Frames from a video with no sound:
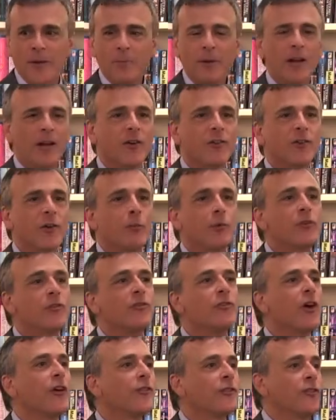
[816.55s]
because he was
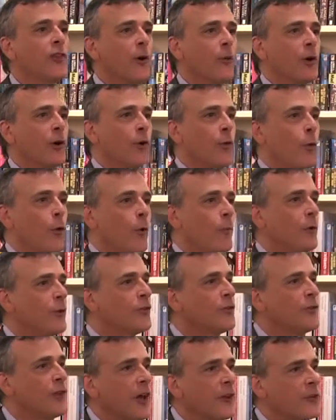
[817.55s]
just so adorable,
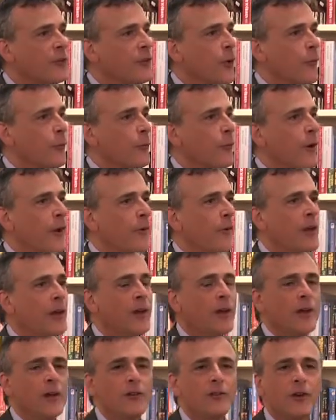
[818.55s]
just so friendly,
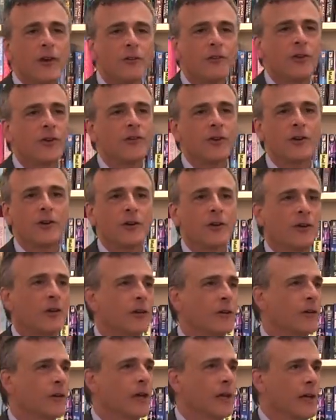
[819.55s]
just such a good
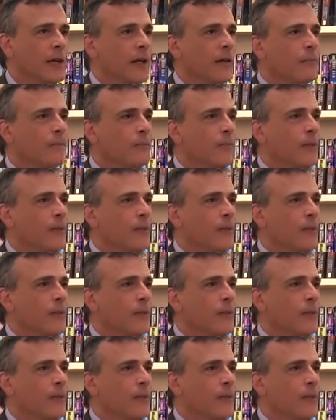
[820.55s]
little kid.